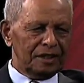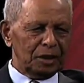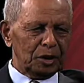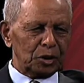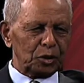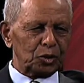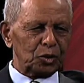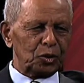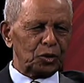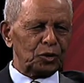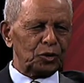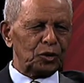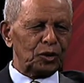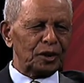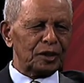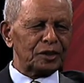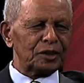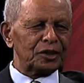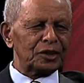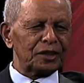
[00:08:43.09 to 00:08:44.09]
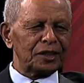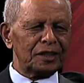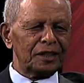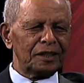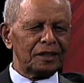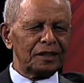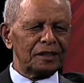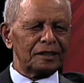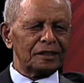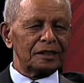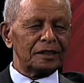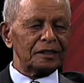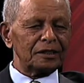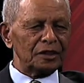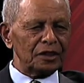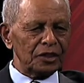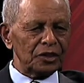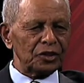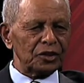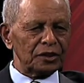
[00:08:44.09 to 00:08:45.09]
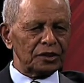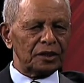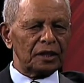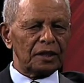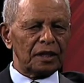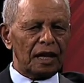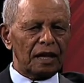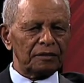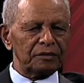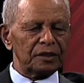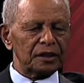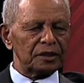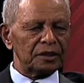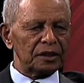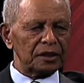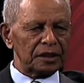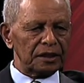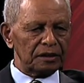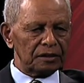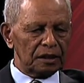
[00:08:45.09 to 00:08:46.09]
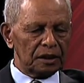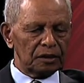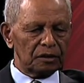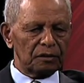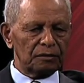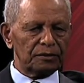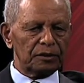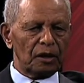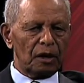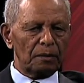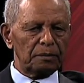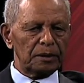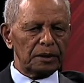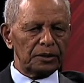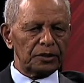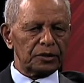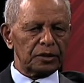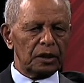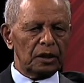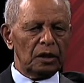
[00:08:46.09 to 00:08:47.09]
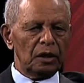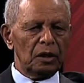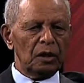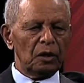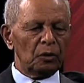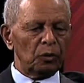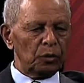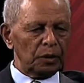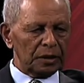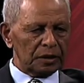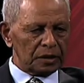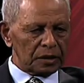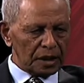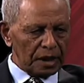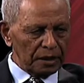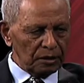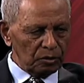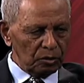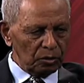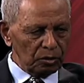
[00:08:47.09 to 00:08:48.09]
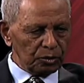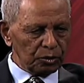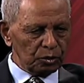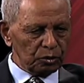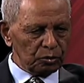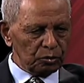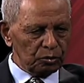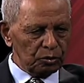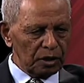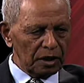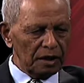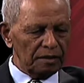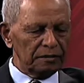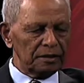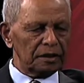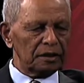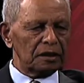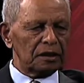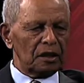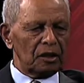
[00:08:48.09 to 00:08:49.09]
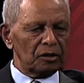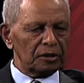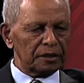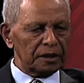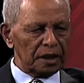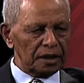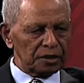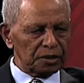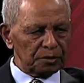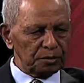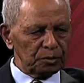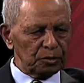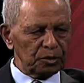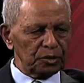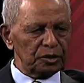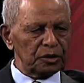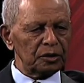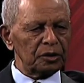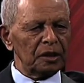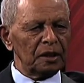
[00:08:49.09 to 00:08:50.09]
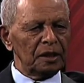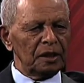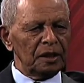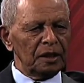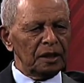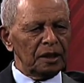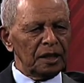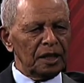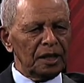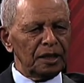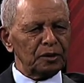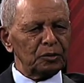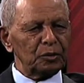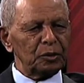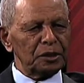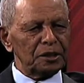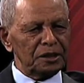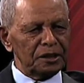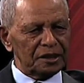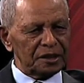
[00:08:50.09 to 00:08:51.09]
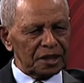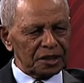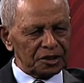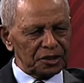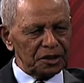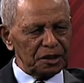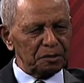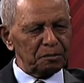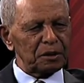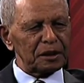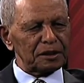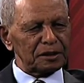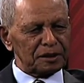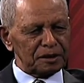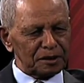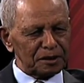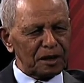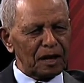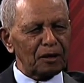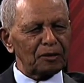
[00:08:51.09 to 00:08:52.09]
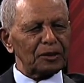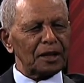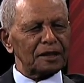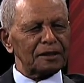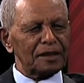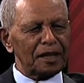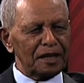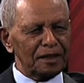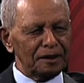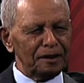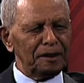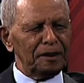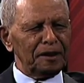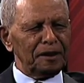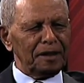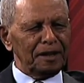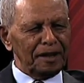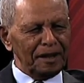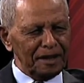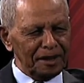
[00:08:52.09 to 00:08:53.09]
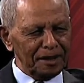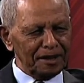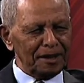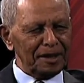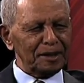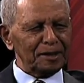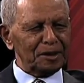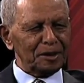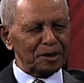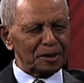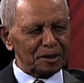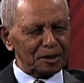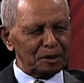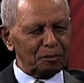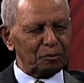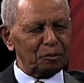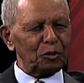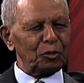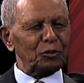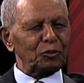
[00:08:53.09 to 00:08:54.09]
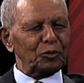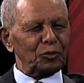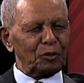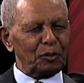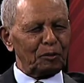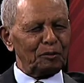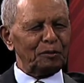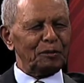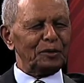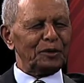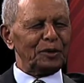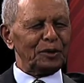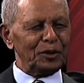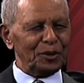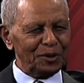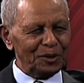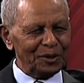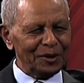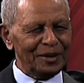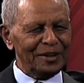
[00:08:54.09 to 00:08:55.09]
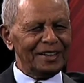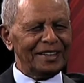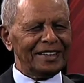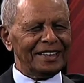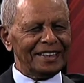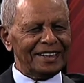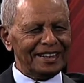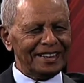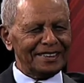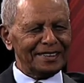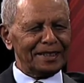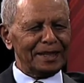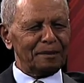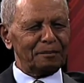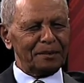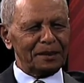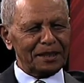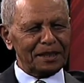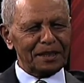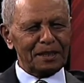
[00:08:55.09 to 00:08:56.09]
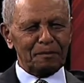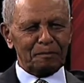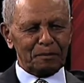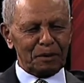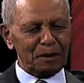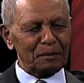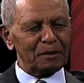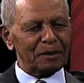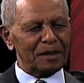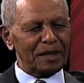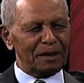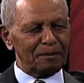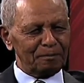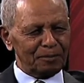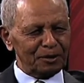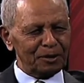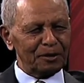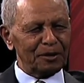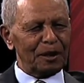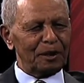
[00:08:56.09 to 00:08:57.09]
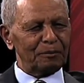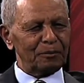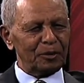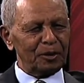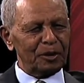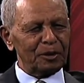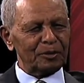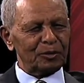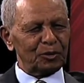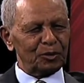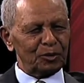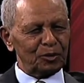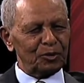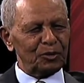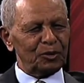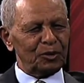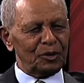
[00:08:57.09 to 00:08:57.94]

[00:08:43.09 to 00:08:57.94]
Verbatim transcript: So it's after the return of the obelisk, we tried also to have it in our textbooks, and we didn't succeed. But now that I get this support from you and the American people, I'm going to